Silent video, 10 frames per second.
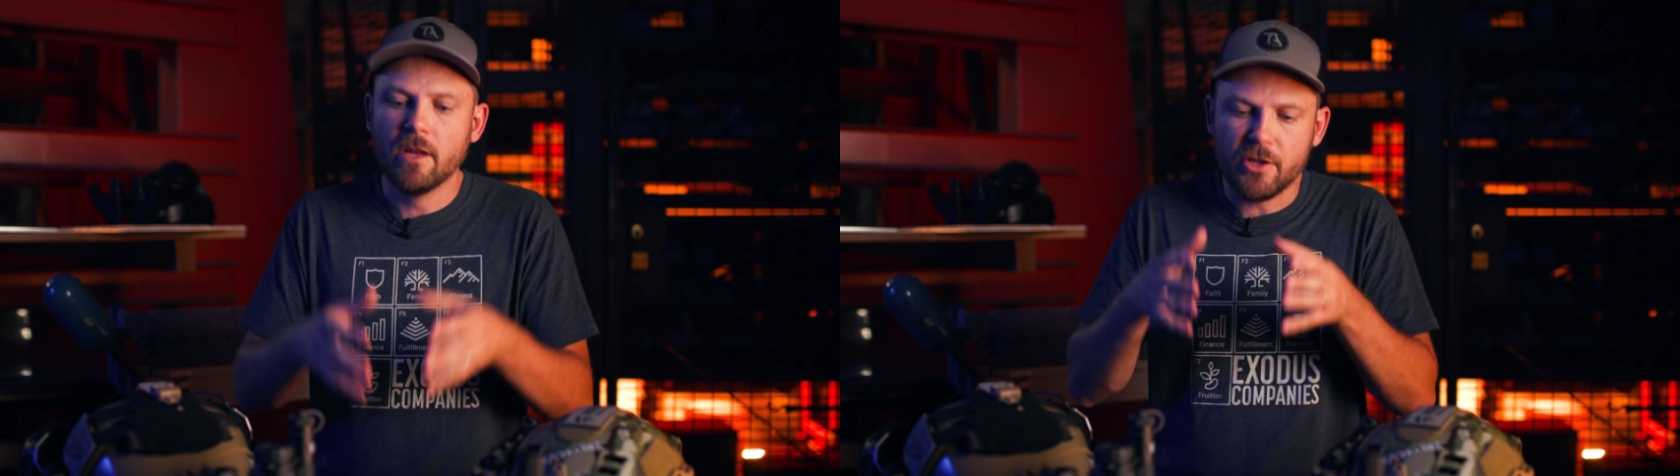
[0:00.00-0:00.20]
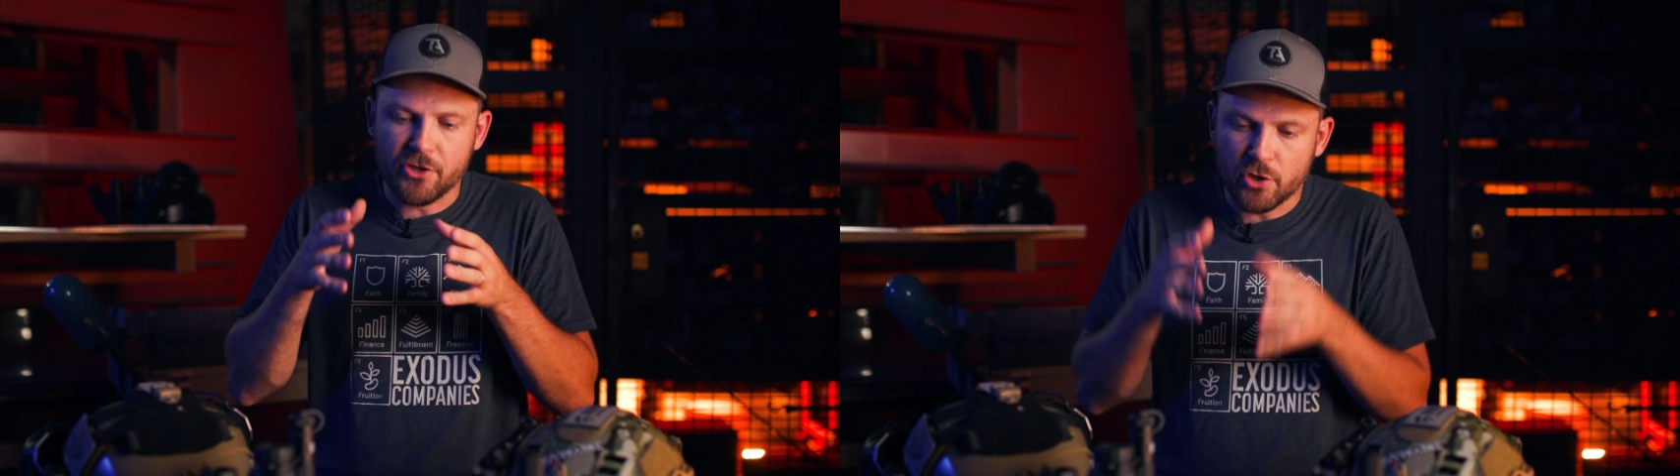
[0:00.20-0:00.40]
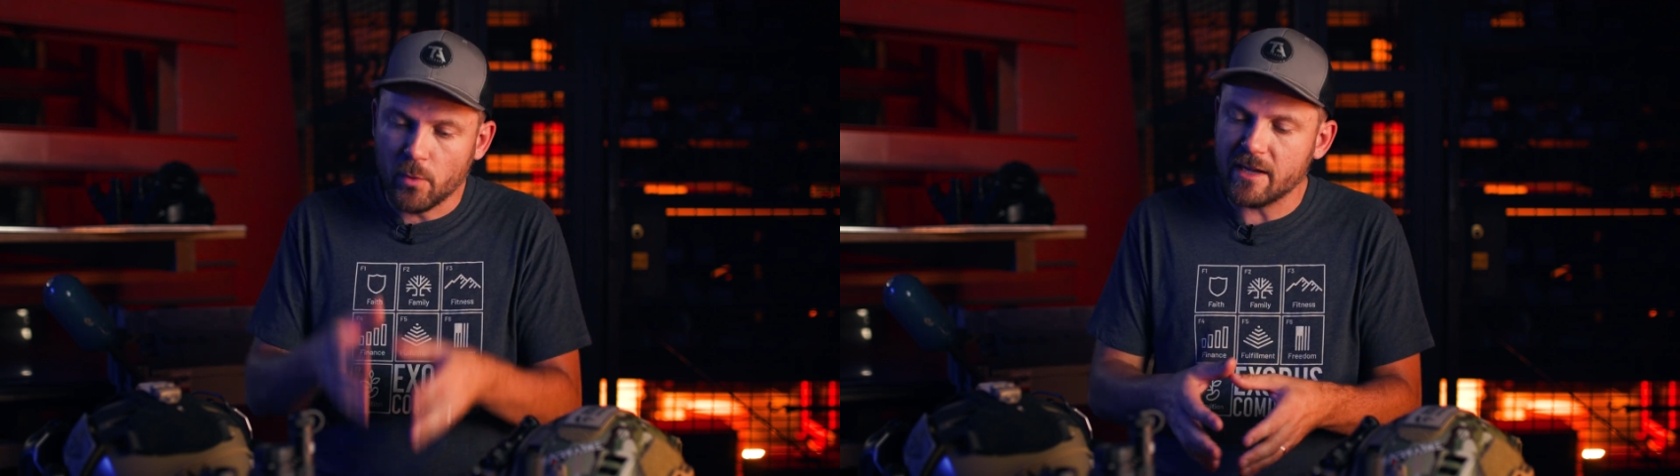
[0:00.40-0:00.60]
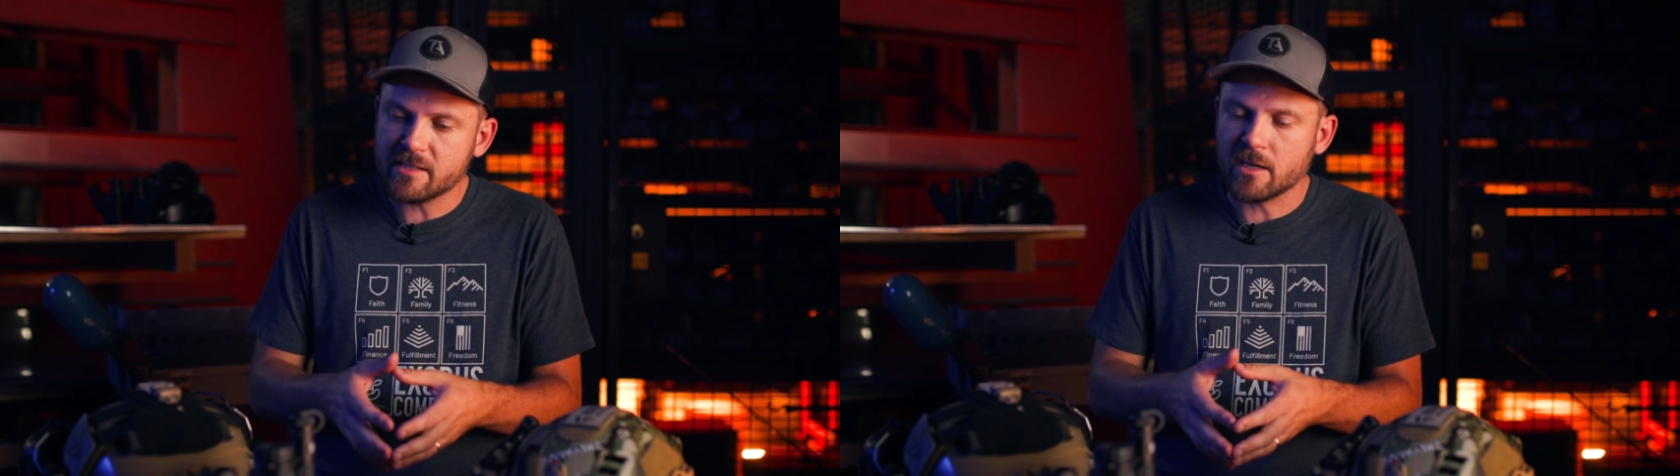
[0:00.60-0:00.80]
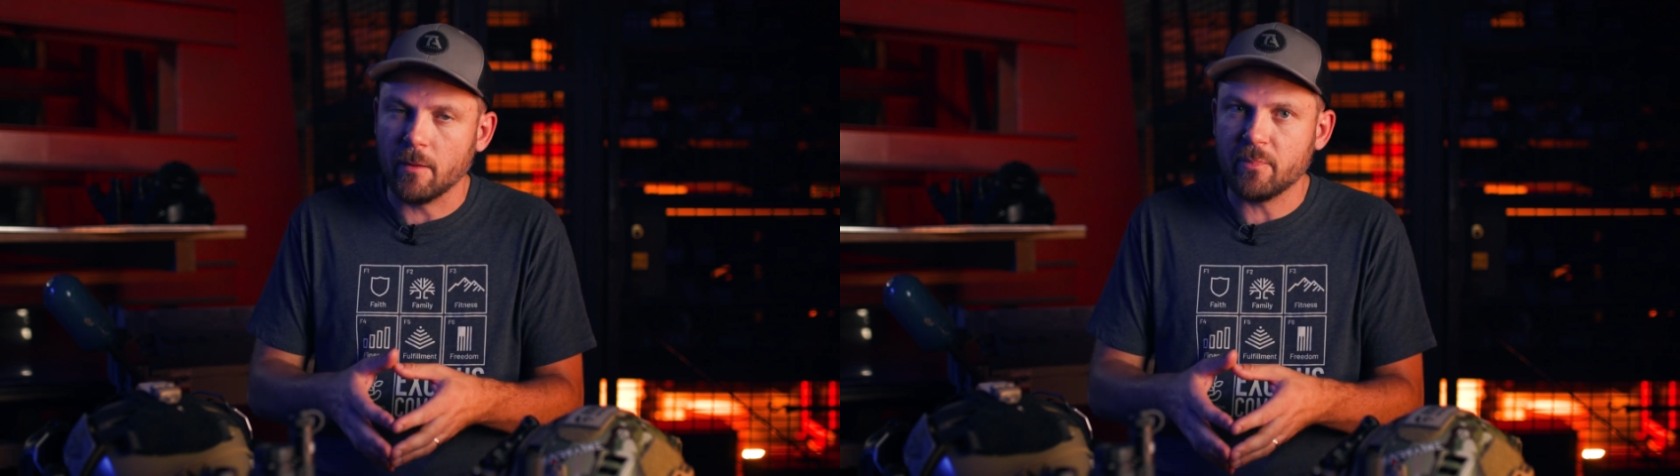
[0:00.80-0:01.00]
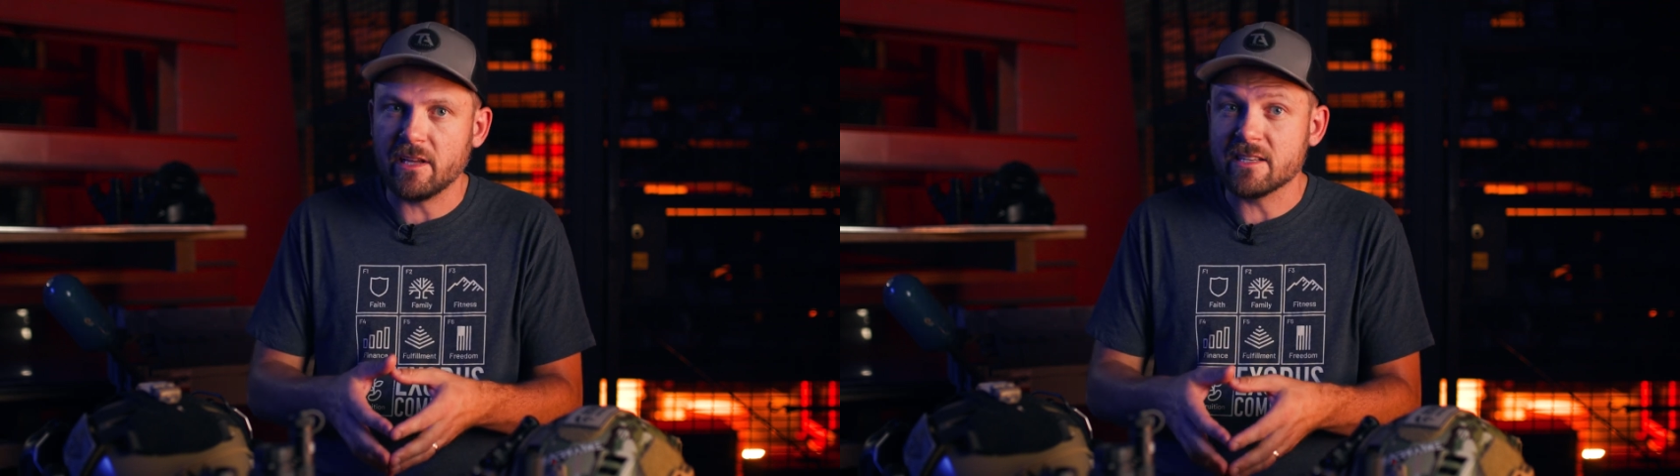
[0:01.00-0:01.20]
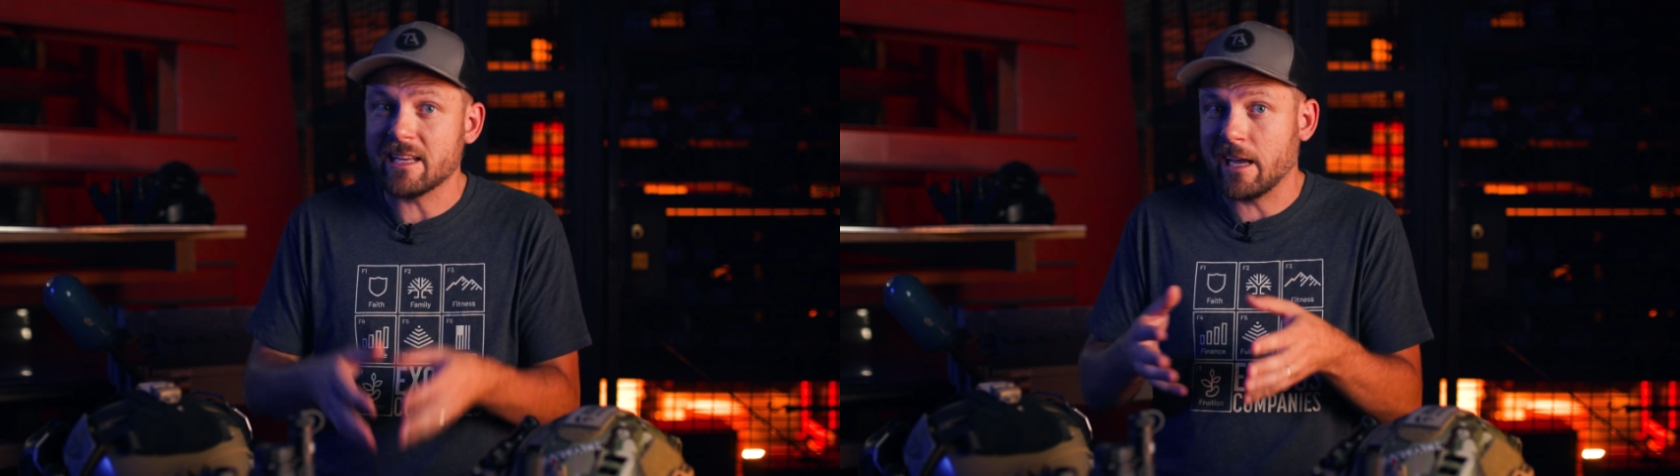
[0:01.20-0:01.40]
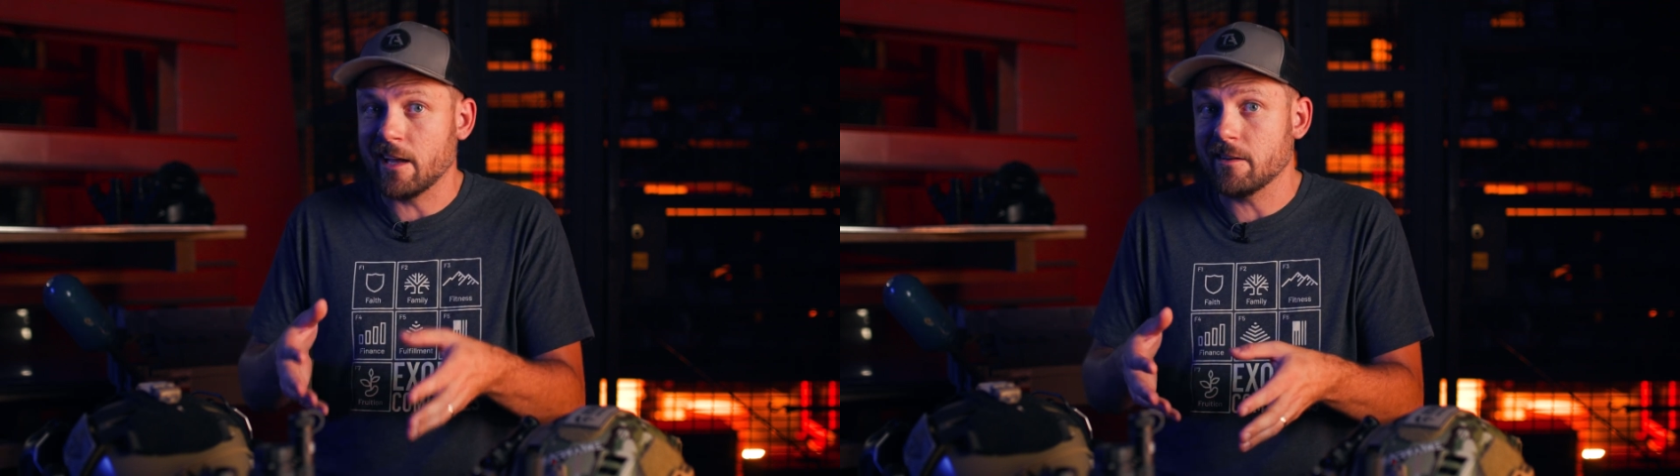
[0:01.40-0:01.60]
US companies
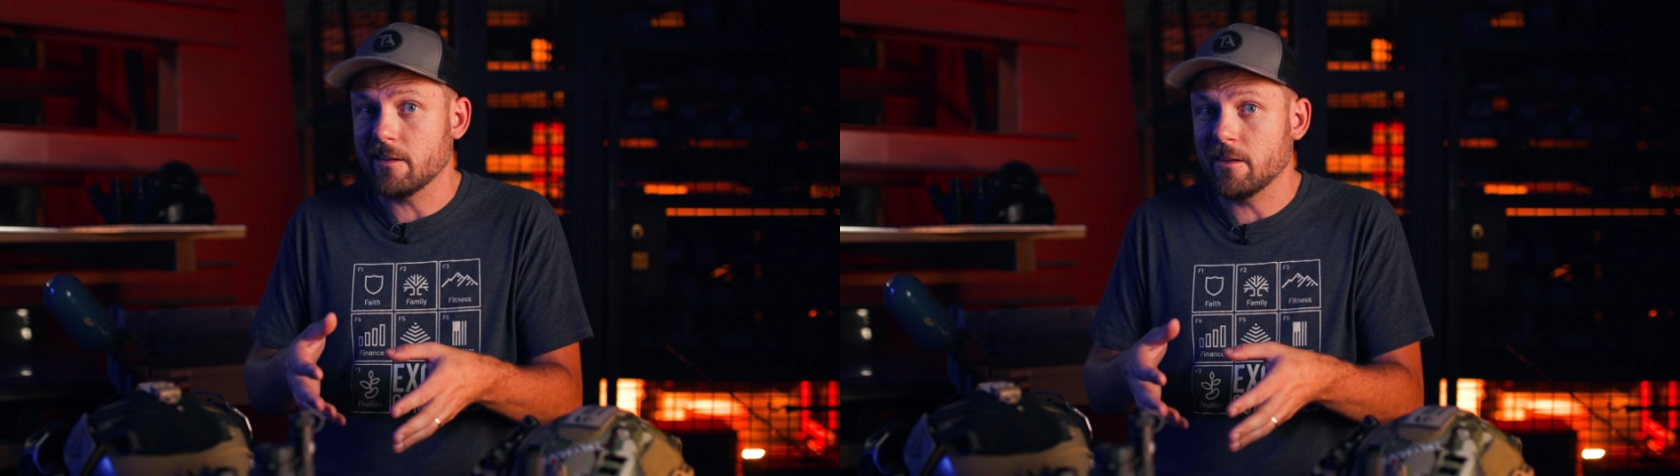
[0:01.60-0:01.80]
and